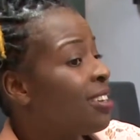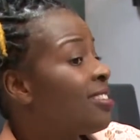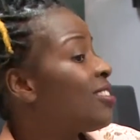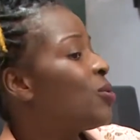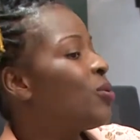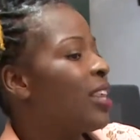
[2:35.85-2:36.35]
It's
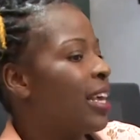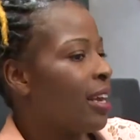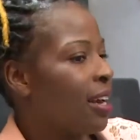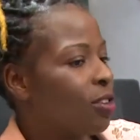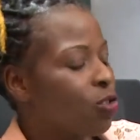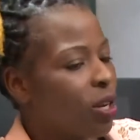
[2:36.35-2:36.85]
still there
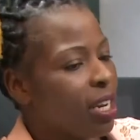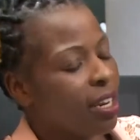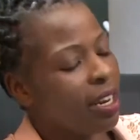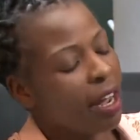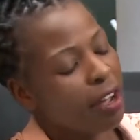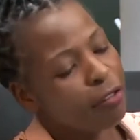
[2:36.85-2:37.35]
actually
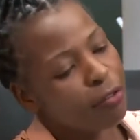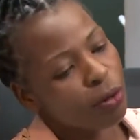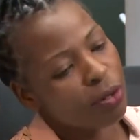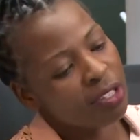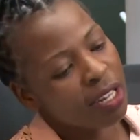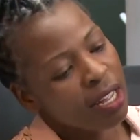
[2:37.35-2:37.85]
in High
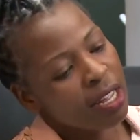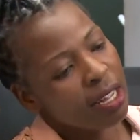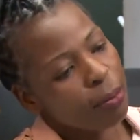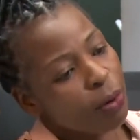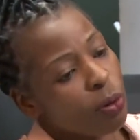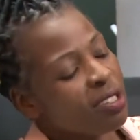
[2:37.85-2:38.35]
Foods,
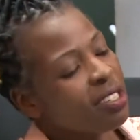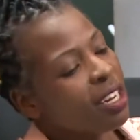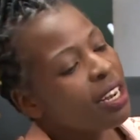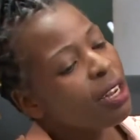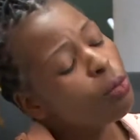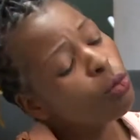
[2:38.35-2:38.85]
because
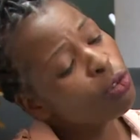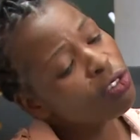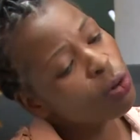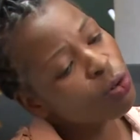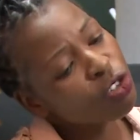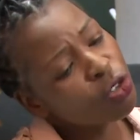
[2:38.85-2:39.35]

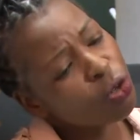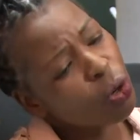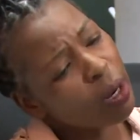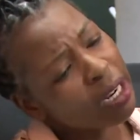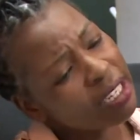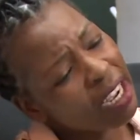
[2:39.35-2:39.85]
ndandamuudza kuti, you know
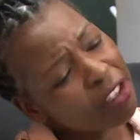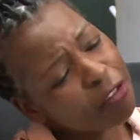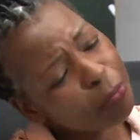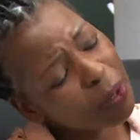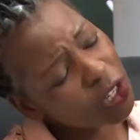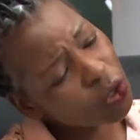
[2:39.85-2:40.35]
what, I have
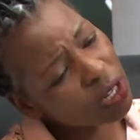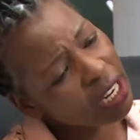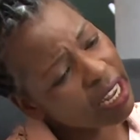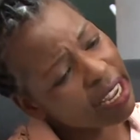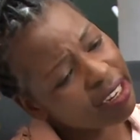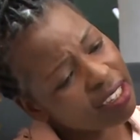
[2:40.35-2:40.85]
passion
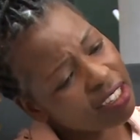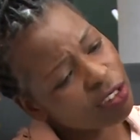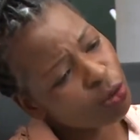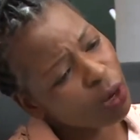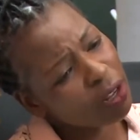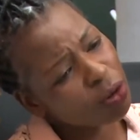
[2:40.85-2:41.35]
in acting,
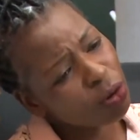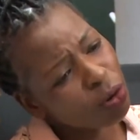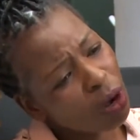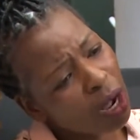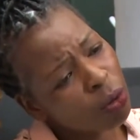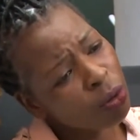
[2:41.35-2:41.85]
so I don't know
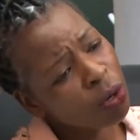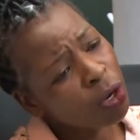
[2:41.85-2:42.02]
how